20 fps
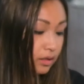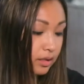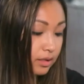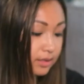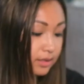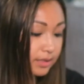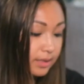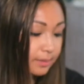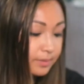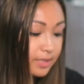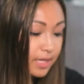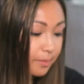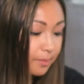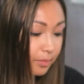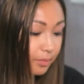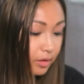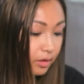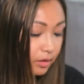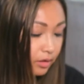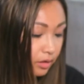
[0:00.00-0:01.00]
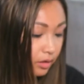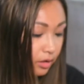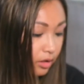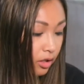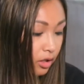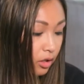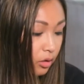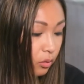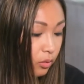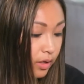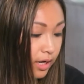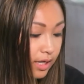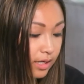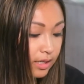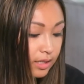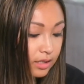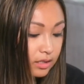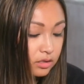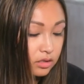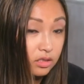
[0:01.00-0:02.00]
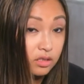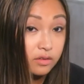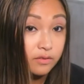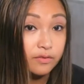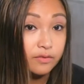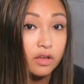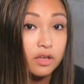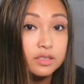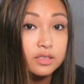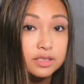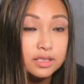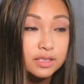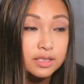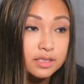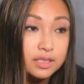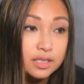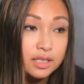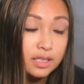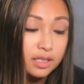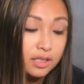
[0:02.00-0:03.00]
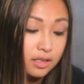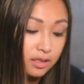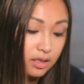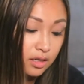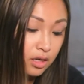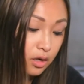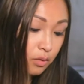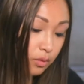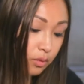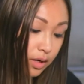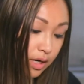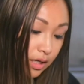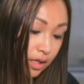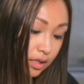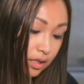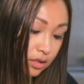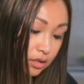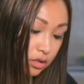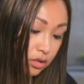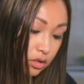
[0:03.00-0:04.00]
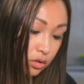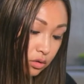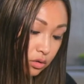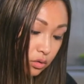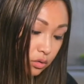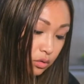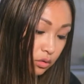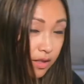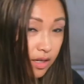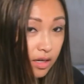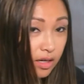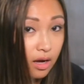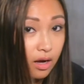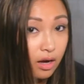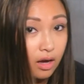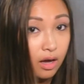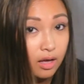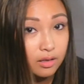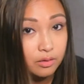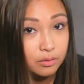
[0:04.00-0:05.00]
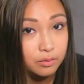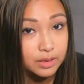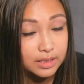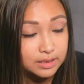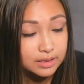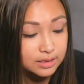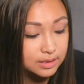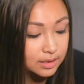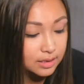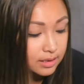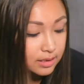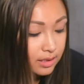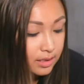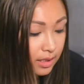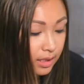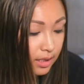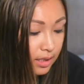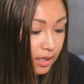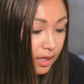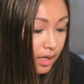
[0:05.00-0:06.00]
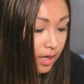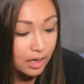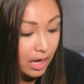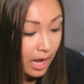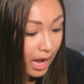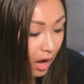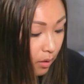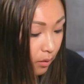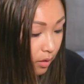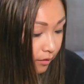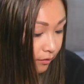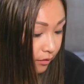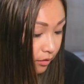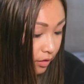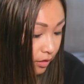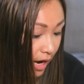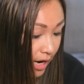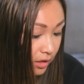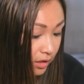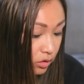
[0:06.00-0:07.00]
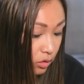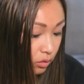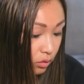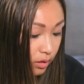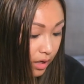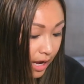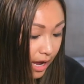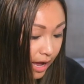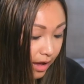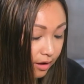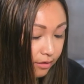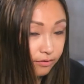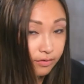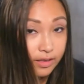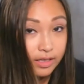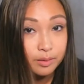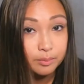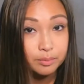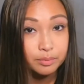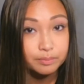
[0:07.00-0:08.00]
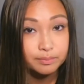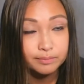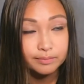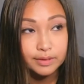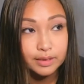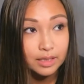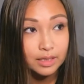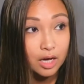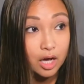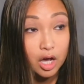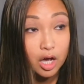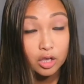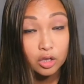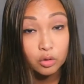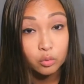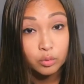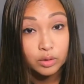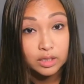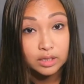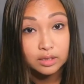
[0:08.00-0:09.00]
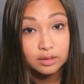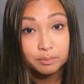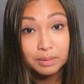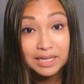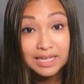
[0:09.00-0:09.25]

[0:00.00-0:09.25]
September, we're headed into the fall season, we're headed into a Halloween season. However, I don't have like a Halloween pin